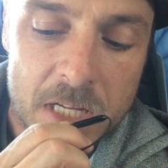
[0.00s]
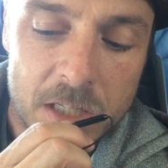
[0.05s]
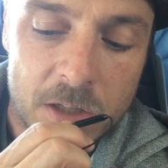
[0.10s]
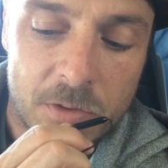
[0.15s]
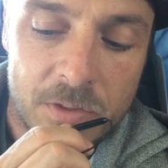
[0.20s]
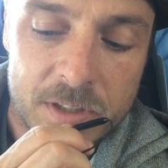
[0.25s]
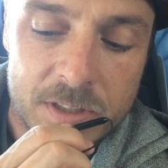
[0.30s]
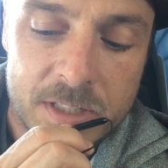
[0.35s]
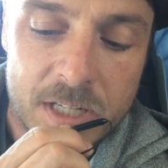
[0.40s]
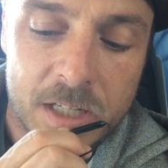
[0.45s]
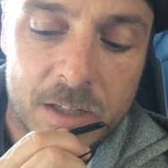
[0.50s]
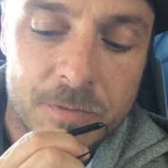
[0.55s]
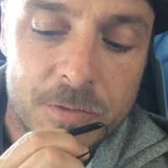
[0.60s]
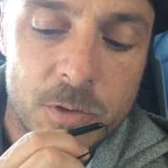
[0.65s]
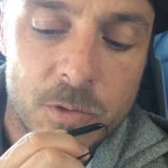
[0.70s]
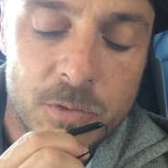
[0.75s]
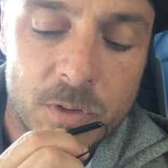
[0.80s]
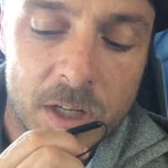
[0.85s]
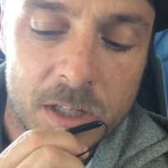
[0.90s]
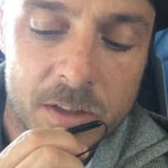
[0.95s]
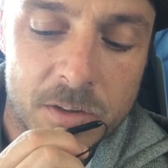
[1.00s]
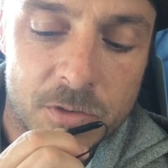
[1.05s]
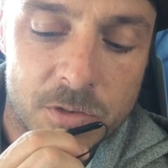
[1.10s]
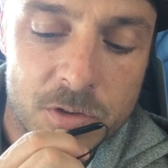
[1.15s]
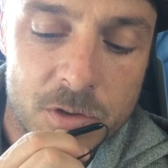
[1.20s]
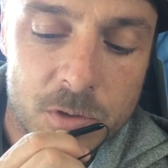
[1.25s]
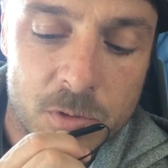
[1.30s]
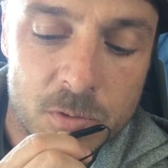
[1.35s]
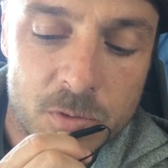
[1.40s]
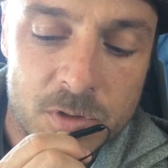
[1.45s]
He'll then take a few seconds
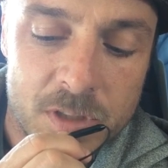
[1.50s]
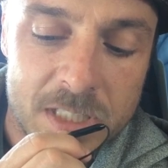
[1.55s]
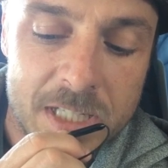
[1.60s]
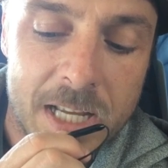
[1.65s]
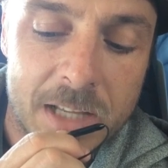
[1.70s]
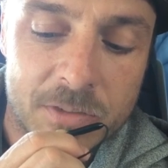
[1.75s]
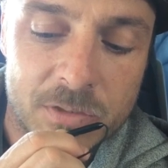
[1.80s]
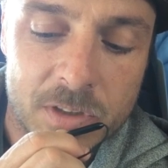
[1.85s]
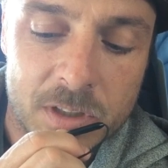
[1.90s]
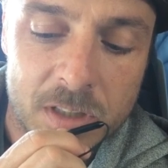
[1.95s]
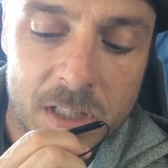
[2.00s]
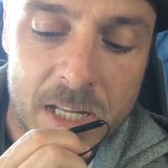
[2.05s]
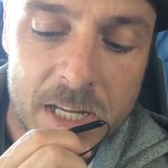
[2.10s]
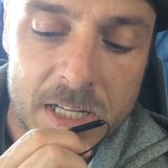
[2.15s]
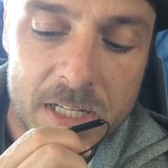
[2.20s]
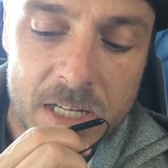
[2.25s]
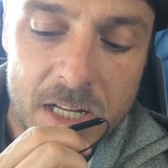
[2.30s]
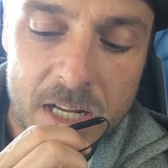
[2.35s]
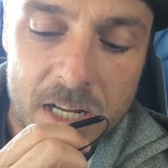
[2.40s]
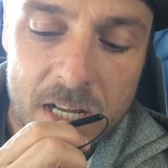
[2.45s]
to de-escalate,